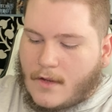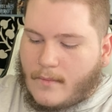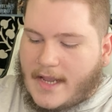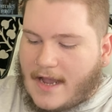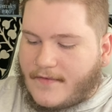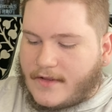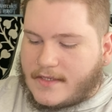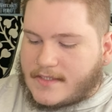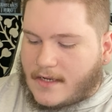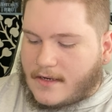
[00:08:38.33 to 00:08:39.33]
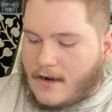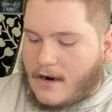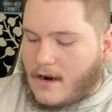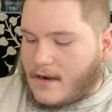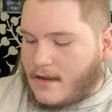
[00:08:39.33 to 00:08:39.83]
We have here the Sun
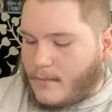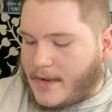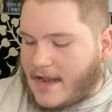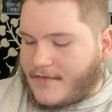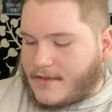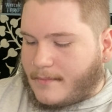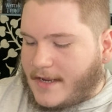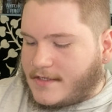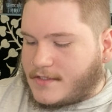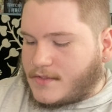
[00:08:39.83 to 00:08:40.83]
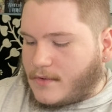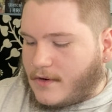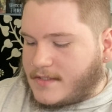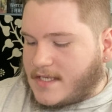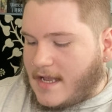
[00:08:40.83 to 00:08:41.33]
card. We have here the Page of
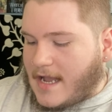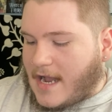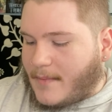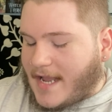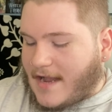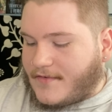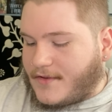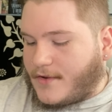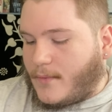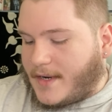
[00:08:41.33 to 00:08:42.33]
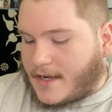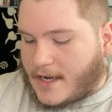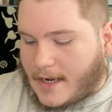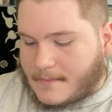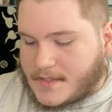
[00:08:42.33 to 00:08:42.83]
Swords. And we have here the Queen of
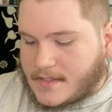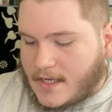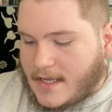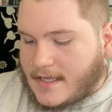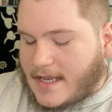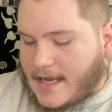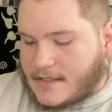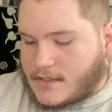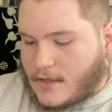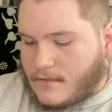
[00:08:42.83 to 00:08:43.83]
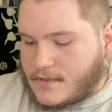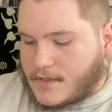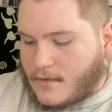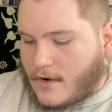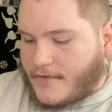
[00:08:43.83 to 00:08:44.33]
Cups. Yeah, don't
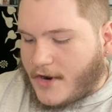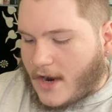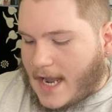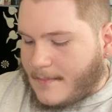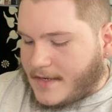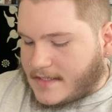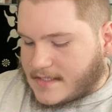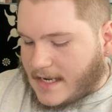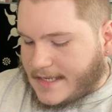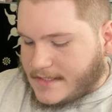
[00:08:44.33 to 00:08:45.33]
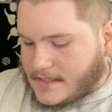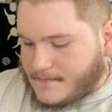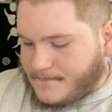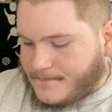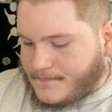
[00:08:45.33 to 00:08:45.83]
screw over your happiness, guys.
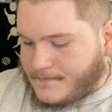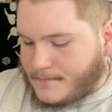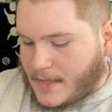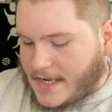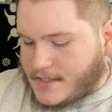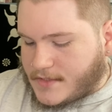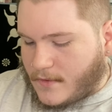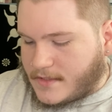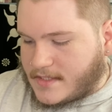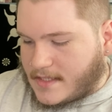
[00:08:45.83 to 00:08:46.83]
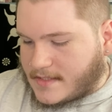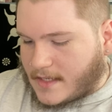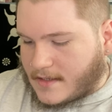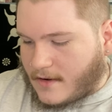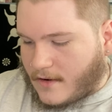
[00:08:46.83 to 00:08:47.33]
Page of Swords to the
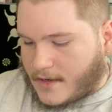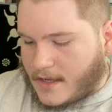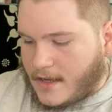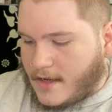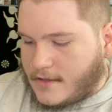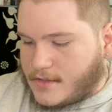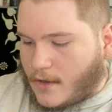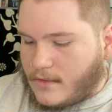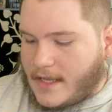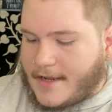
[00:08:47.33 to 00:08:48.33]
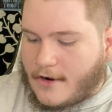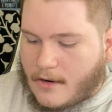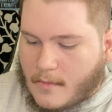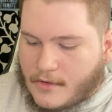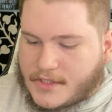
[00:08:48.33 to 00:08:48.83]
Sun card. Don't let your
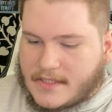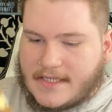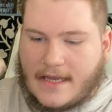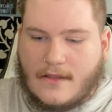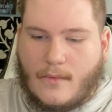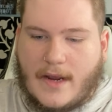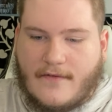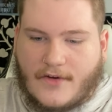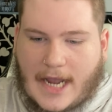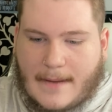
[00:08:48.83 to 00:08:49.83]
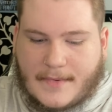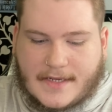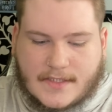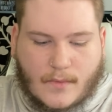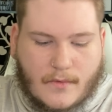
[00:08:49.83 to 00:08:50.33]
emotions get in the way of your
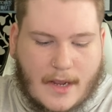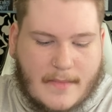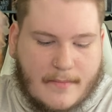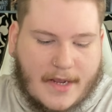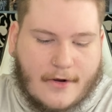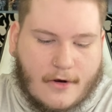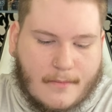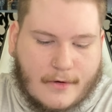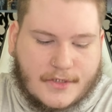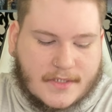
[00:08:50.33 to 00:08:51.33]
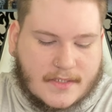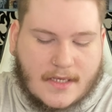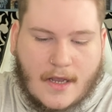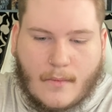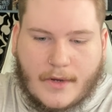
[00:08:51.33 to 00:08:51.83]
happiness. What do I mean by your emotions?
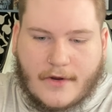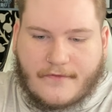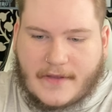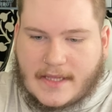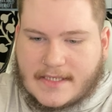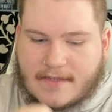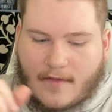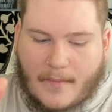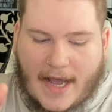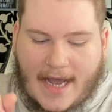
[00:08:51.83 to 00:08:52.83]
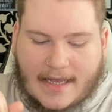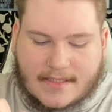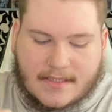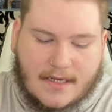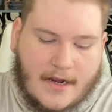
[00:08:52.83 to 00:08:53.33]
Well, your feelings of the
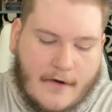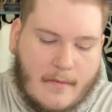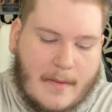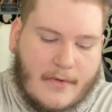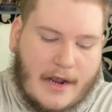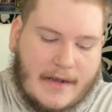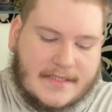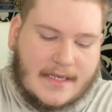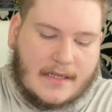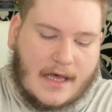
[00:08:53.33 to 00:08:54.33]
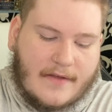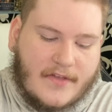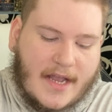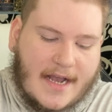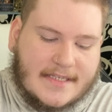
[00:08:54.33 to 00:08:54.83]
past. Remember how I said a lot of
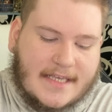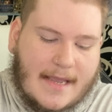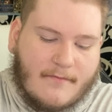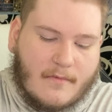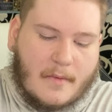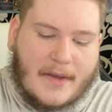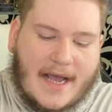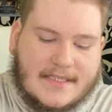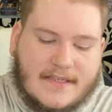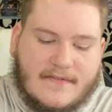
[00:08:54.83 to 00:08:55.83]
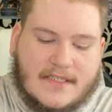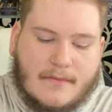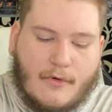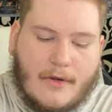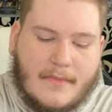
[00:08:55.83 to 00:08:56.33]
you guys came from a past of
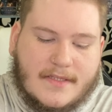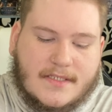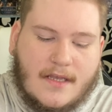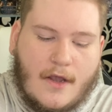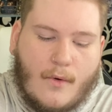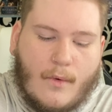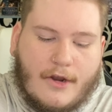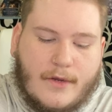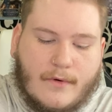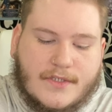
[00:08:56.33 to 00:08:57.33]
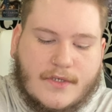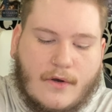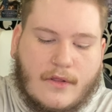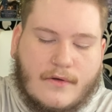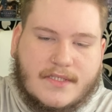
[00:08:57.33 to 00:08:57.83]
disappointments where you were
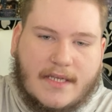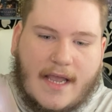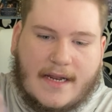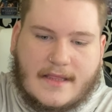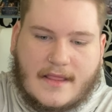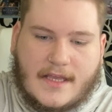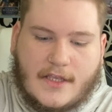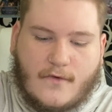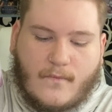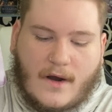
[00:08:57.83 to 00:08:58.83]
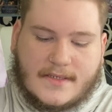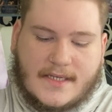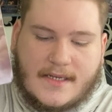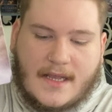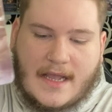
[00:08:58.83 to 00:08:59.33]
so close to getting the thing you've
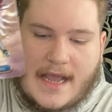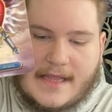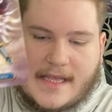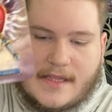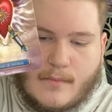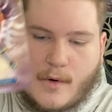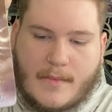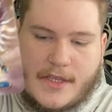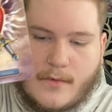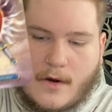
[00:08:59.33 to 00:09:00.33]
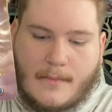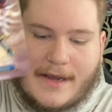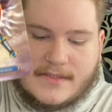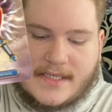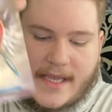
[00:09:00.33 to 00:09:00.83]
wanted, and then the moment you were
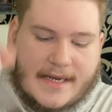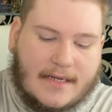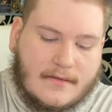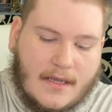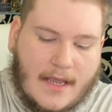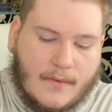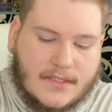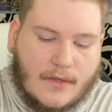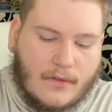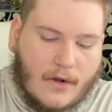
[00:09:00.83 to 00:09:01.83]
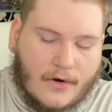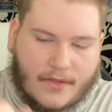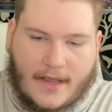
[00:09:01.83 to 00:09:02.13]
about to get it, it was no longer